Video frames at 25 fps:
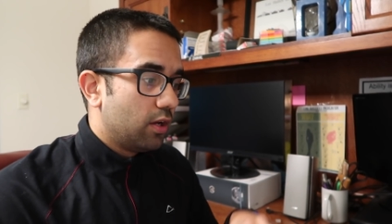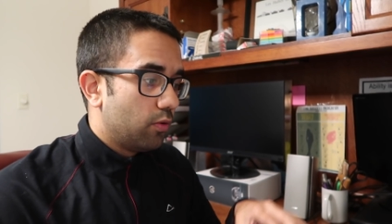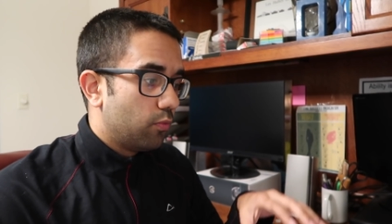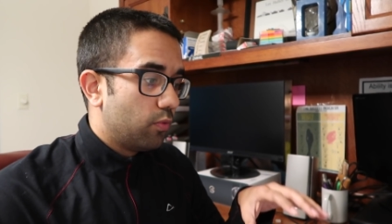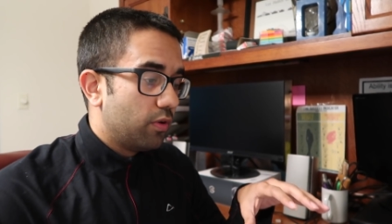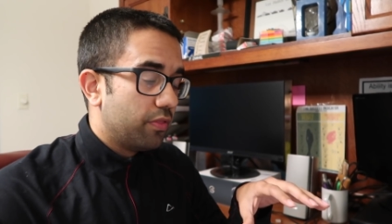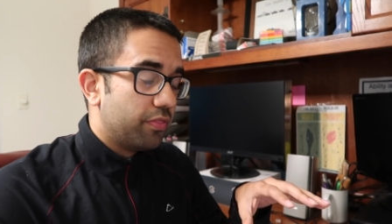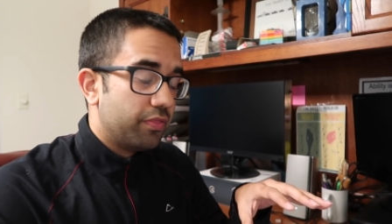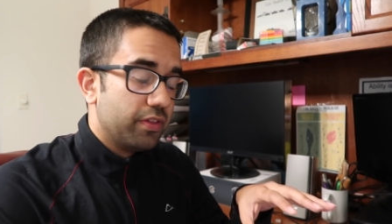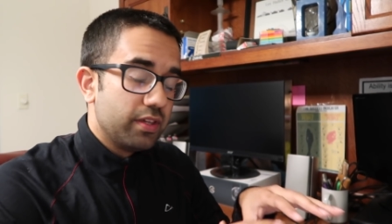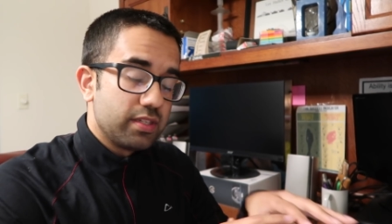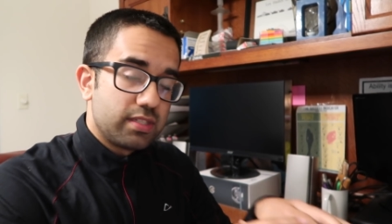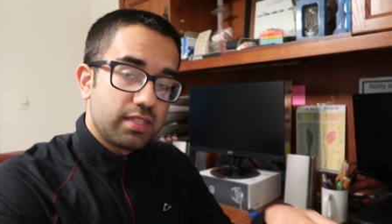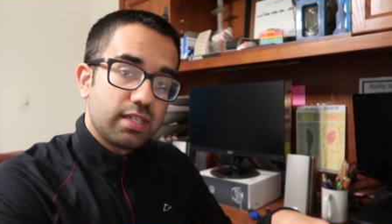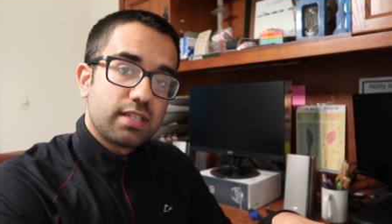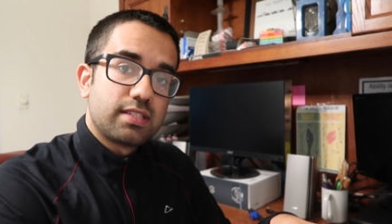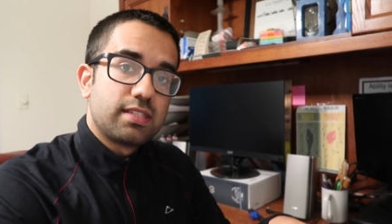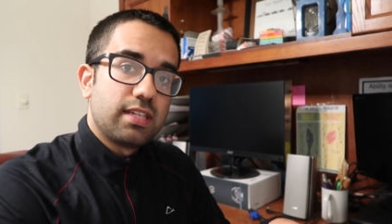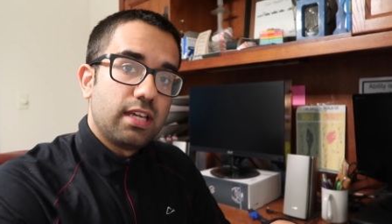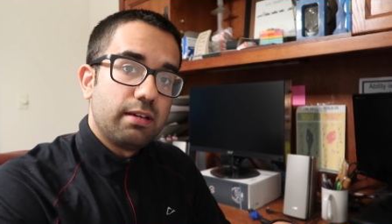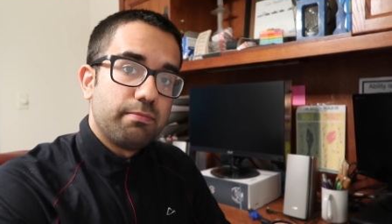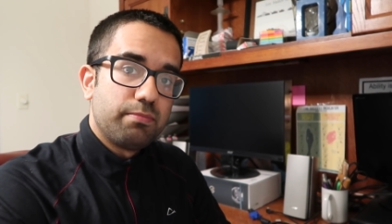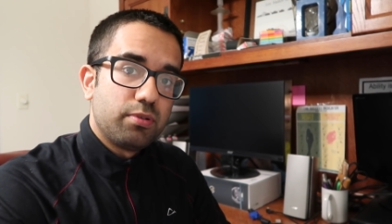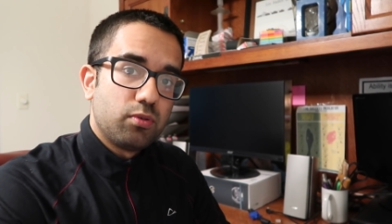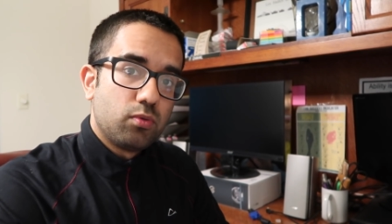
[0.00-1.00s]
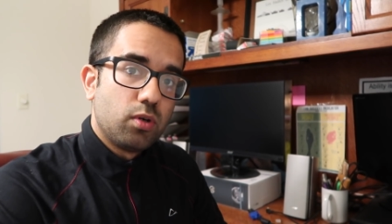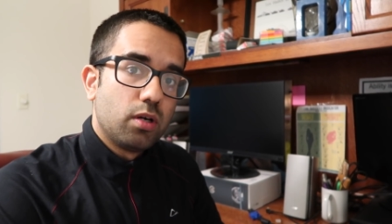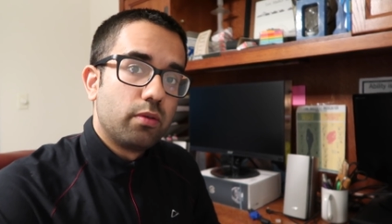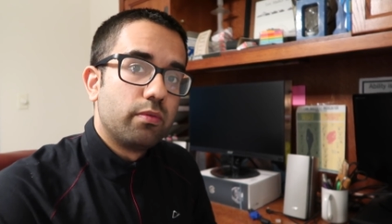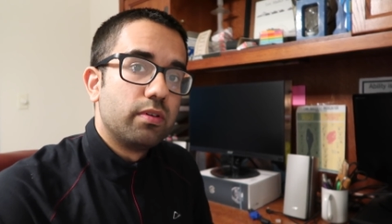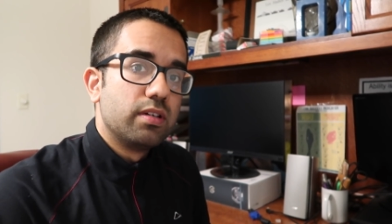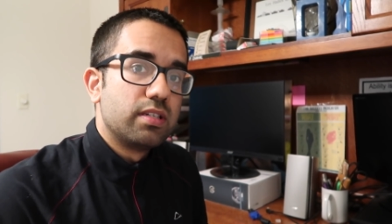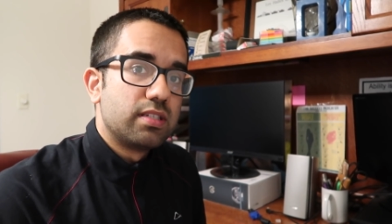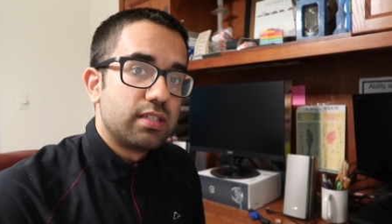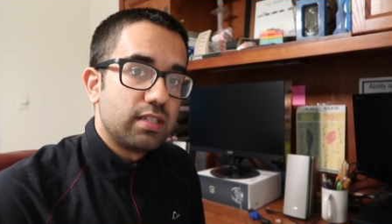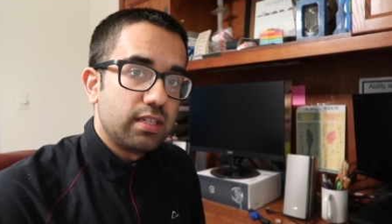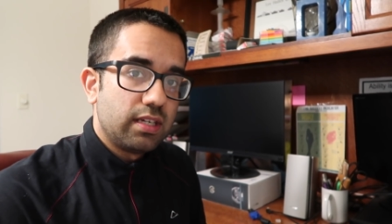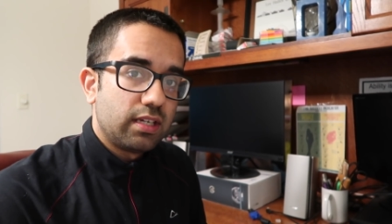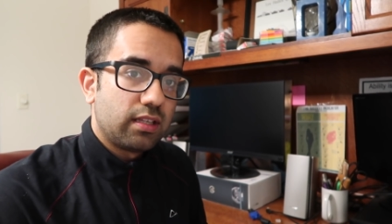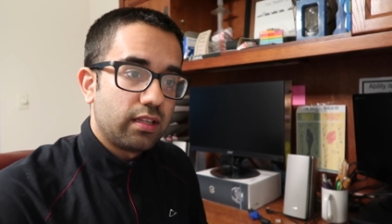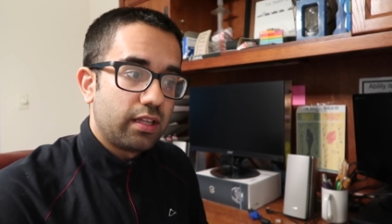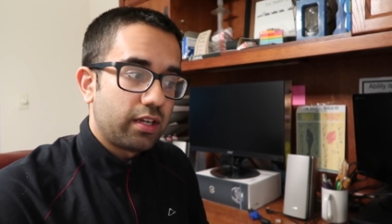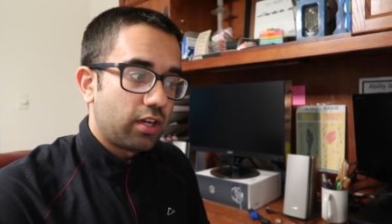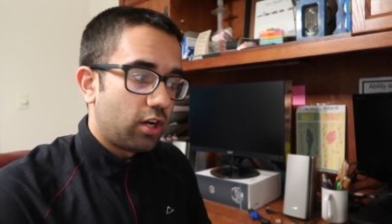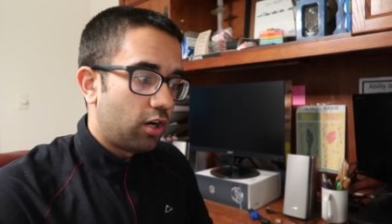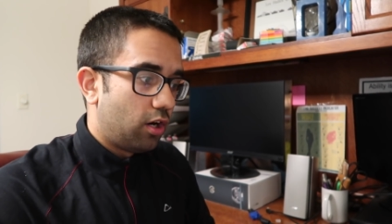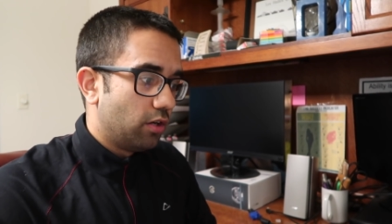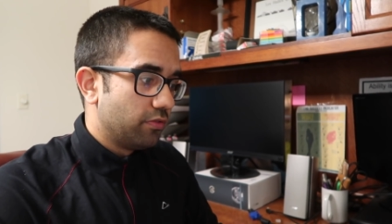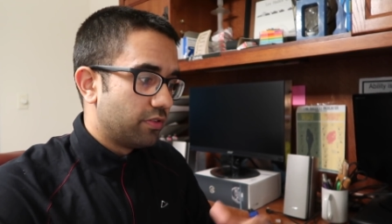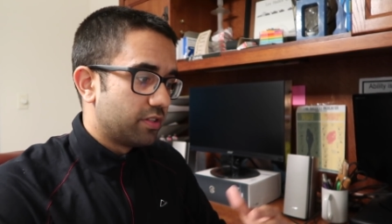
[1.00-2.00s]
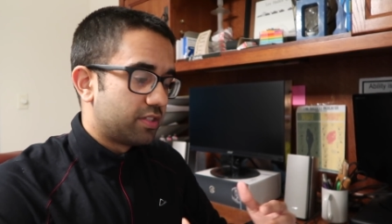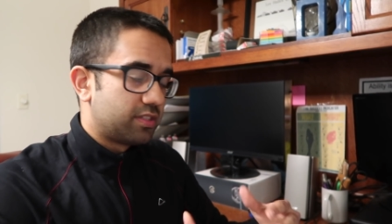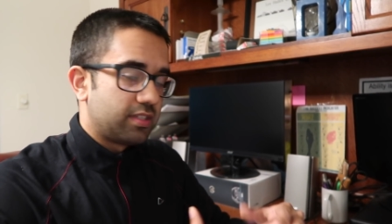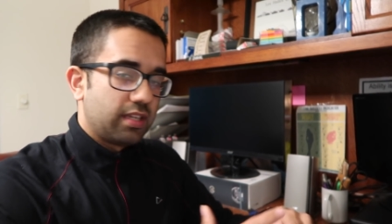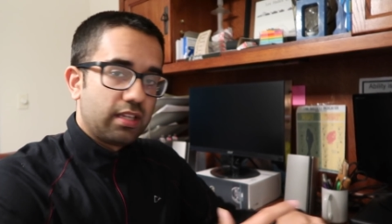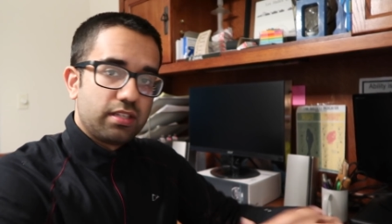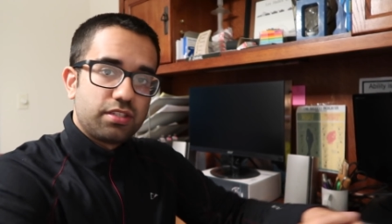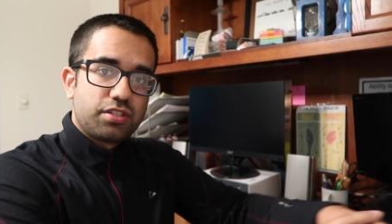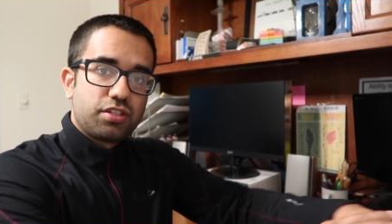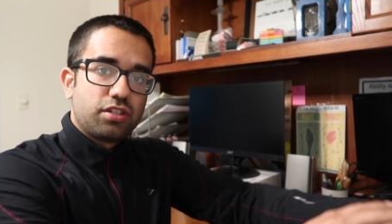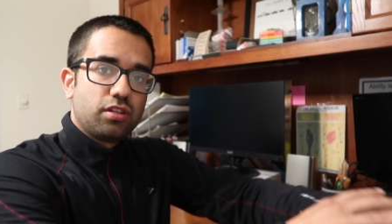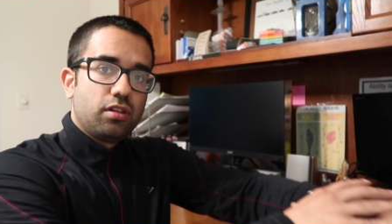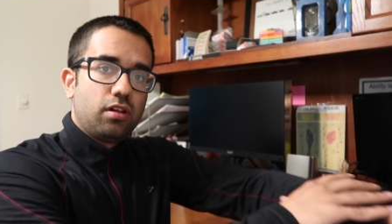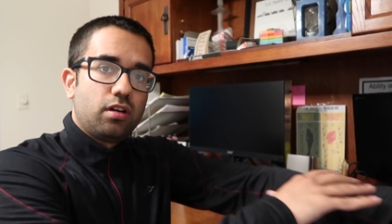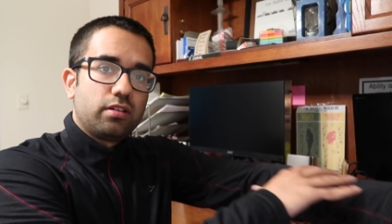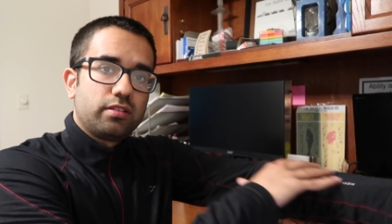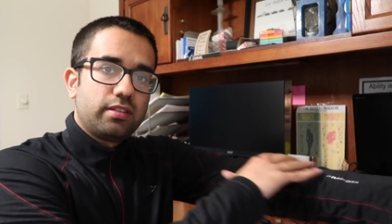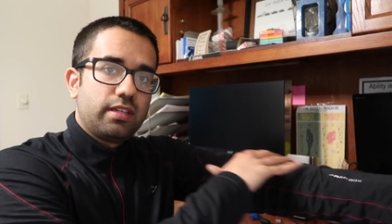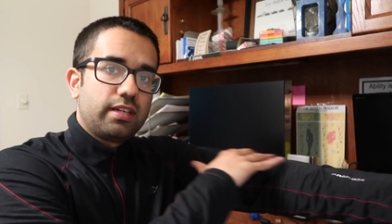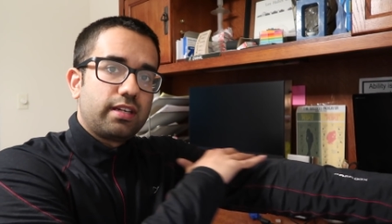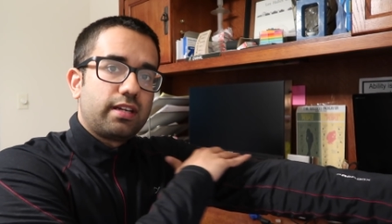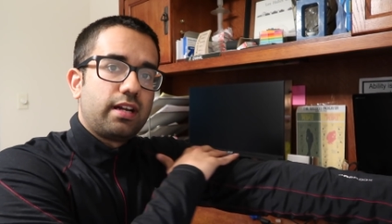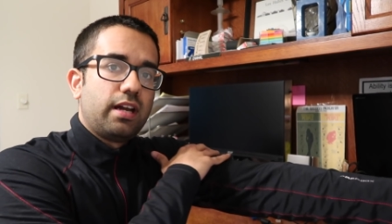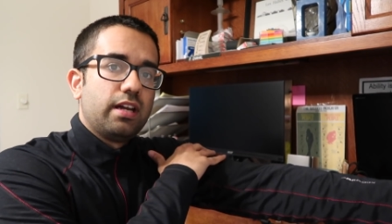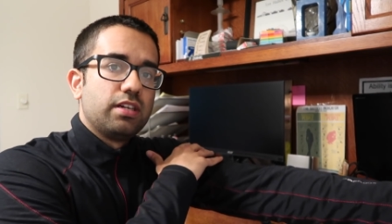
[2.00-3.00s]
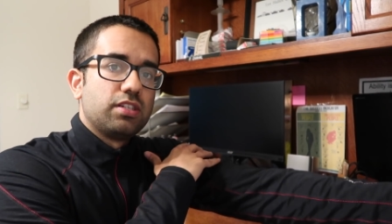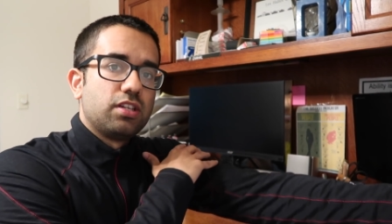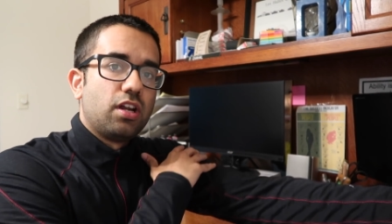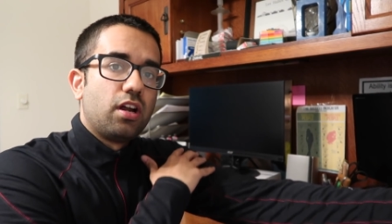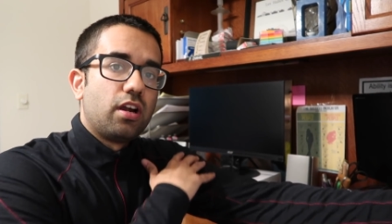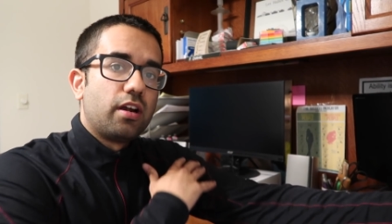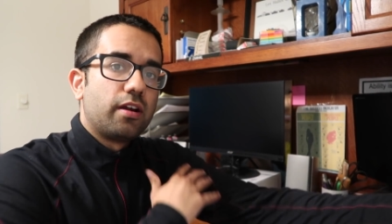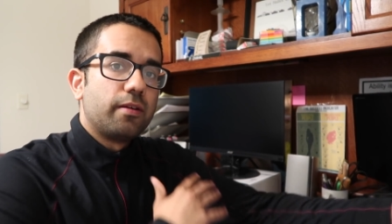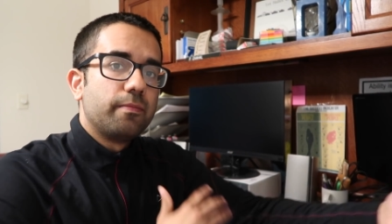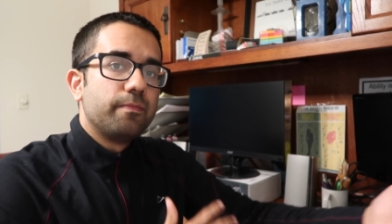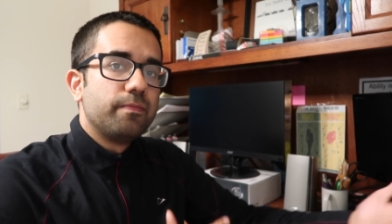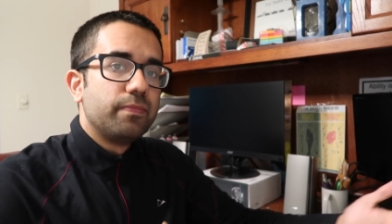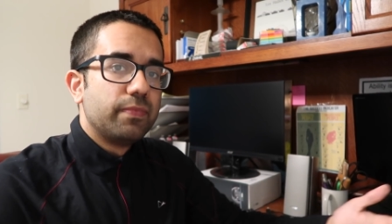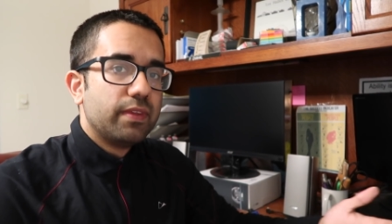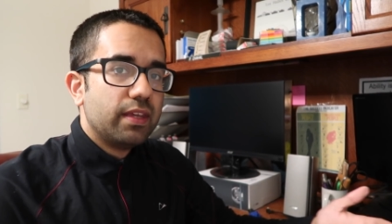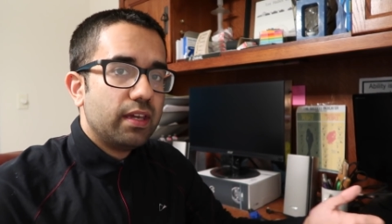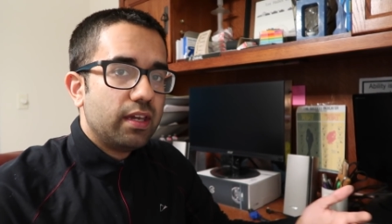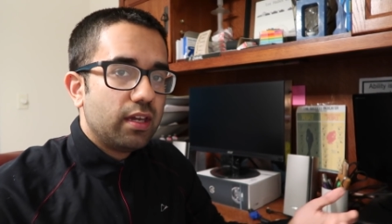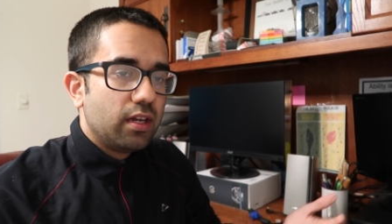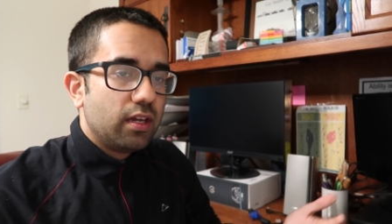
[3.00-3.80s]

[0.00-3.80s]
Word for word: With this example, what we're seeing, like all the sensors along that guy's arm,